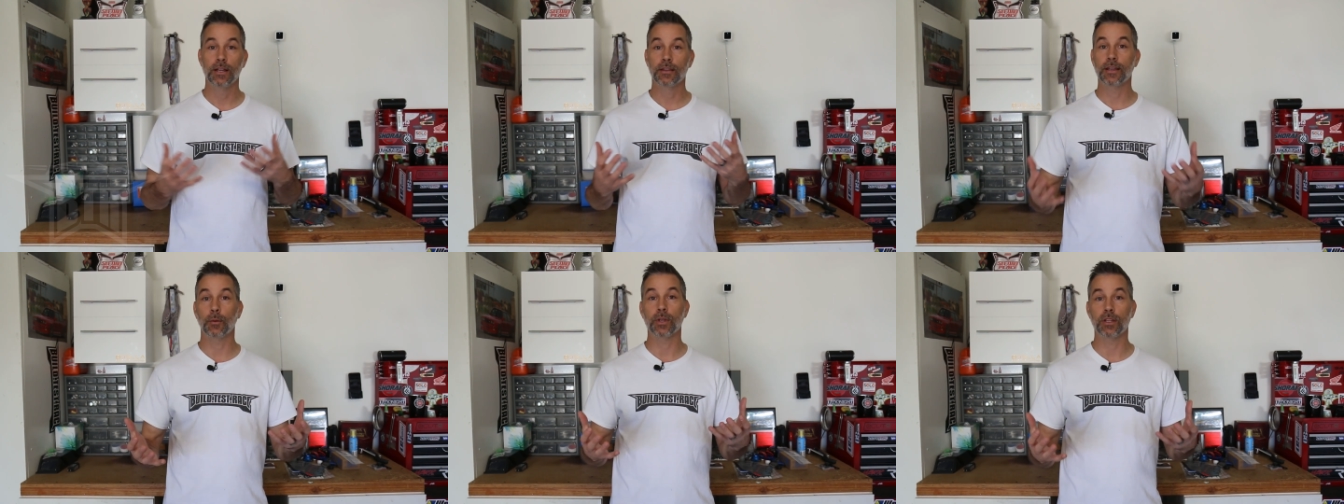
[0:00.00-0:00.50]

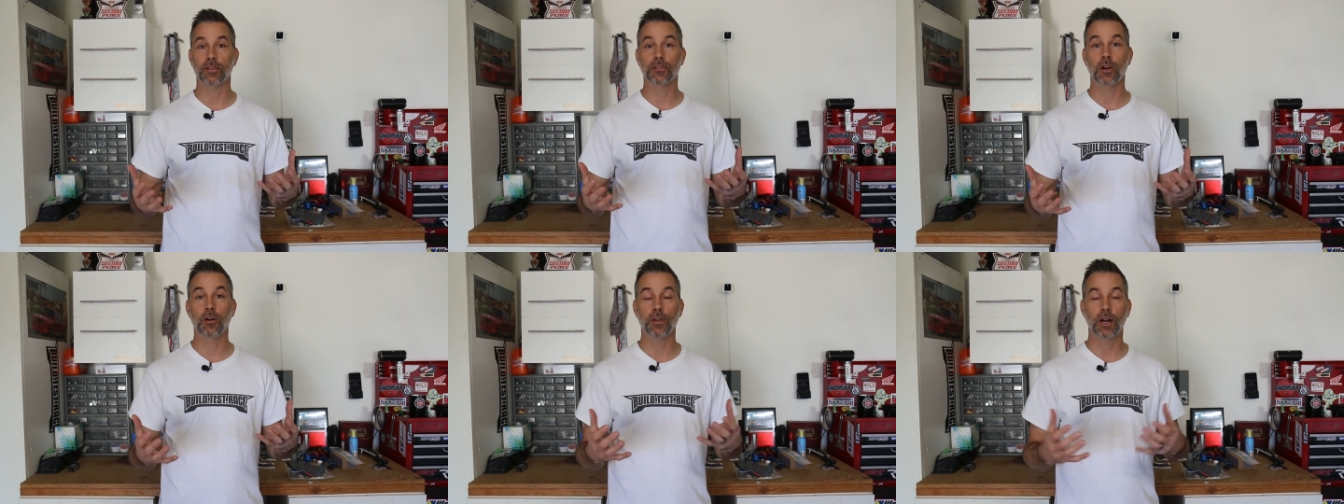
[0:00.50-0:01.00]
that we
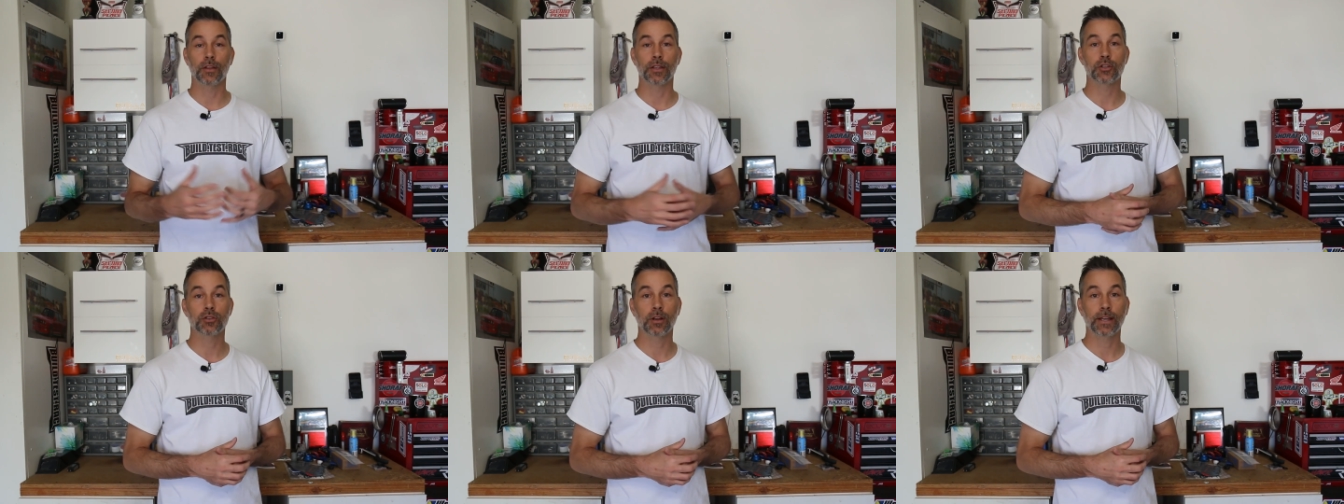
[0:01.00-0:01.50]
installed on the
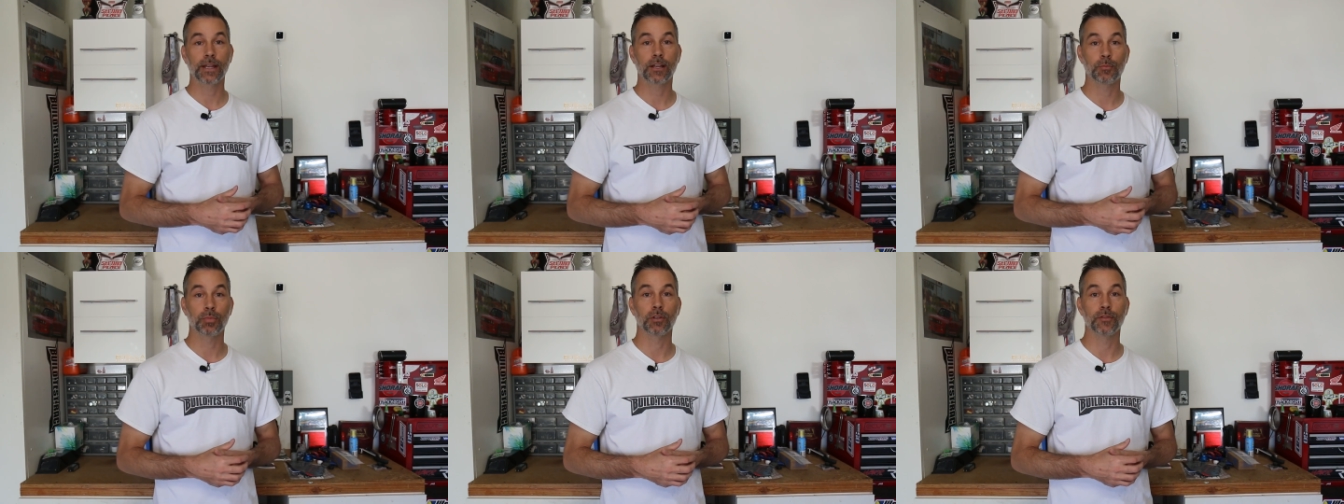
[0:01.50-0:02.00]
truck a
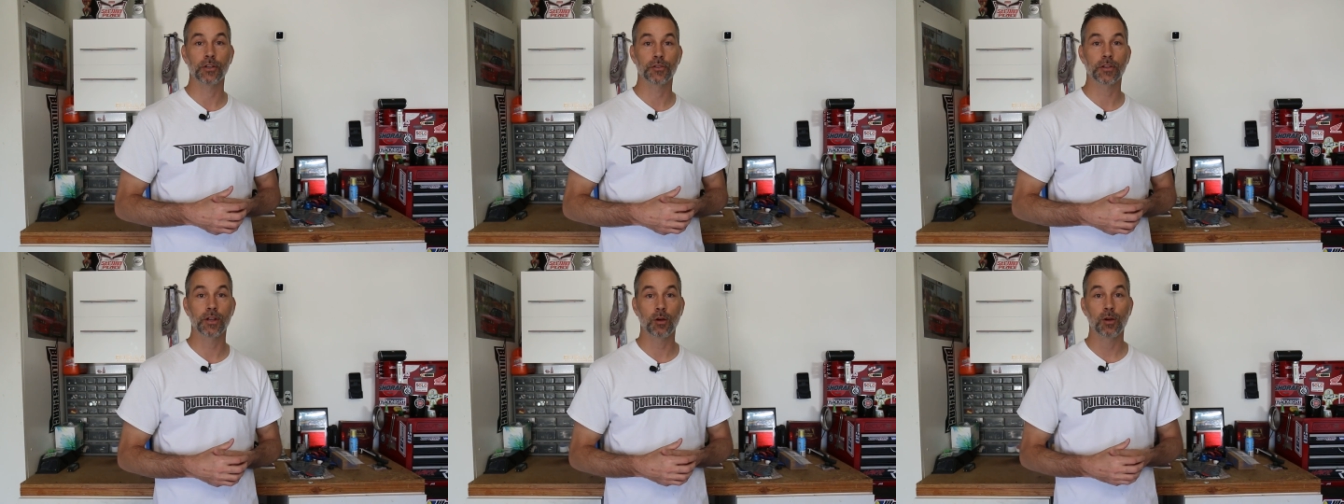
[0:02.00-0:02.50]
couple of
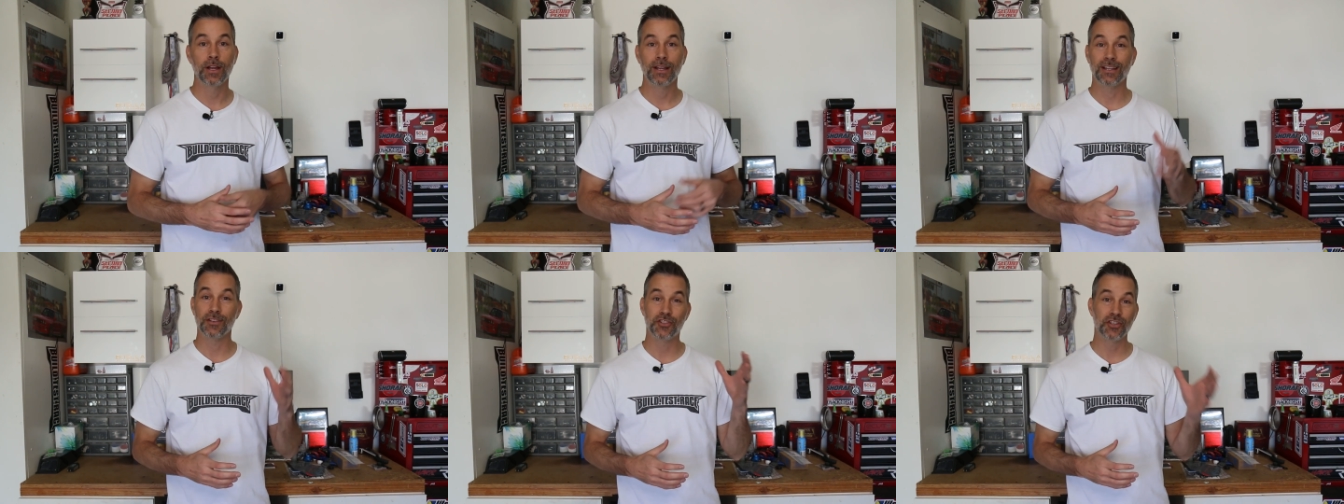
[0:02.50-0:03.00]
years ago
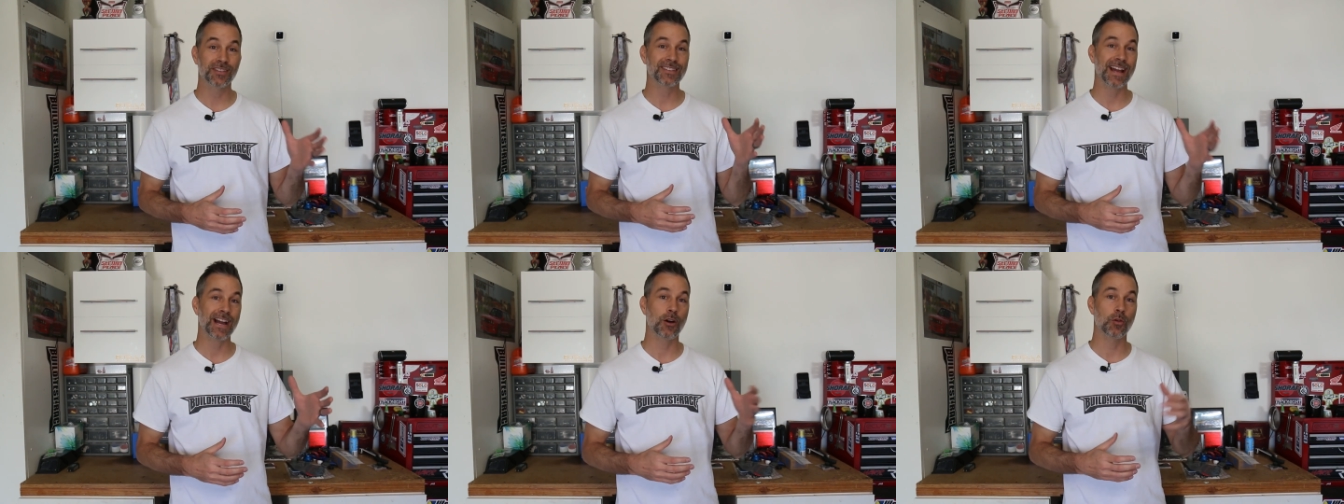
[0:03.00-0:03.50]
and just
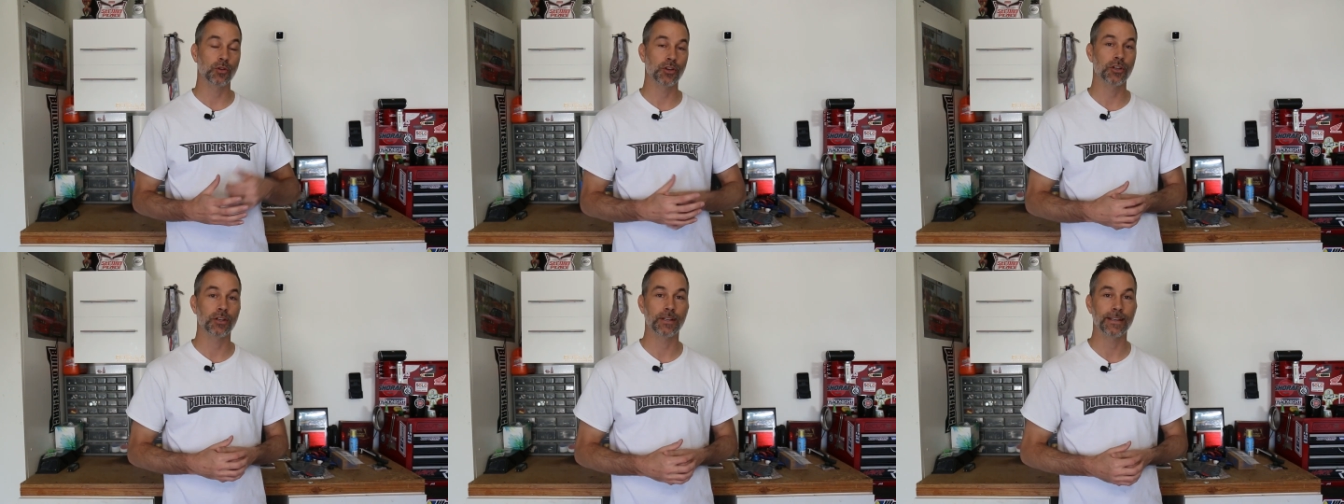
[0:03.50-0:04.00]
how
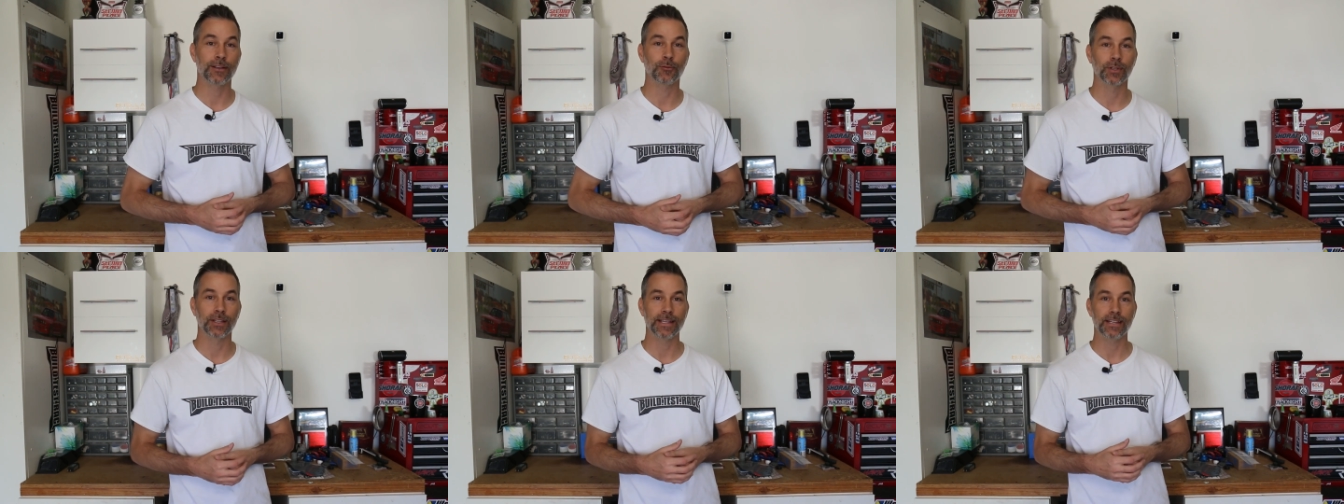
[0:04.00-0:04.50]
good it
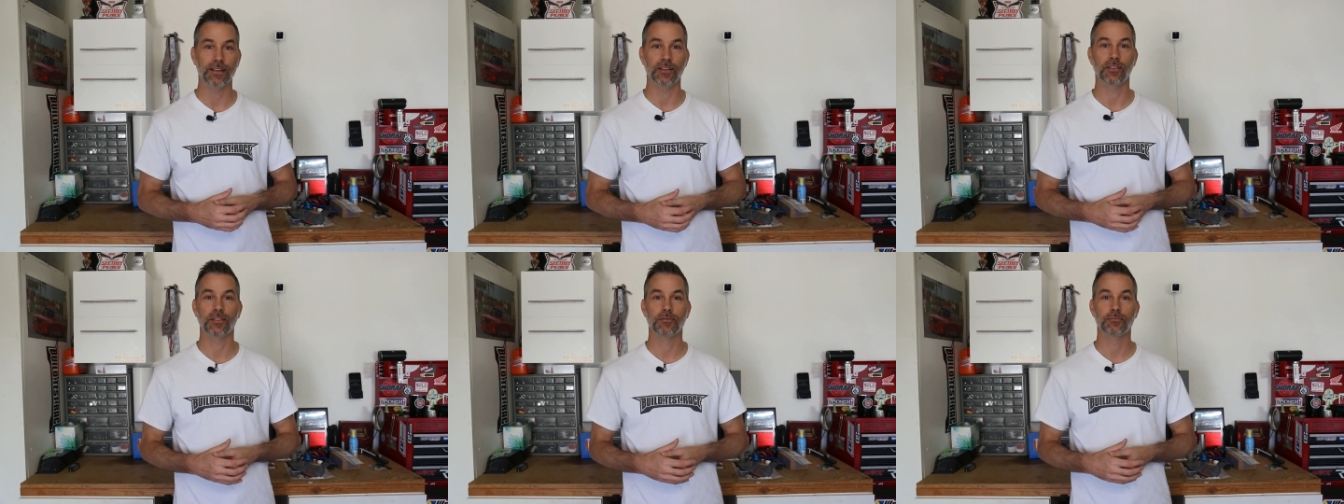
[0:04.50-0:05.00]
really is.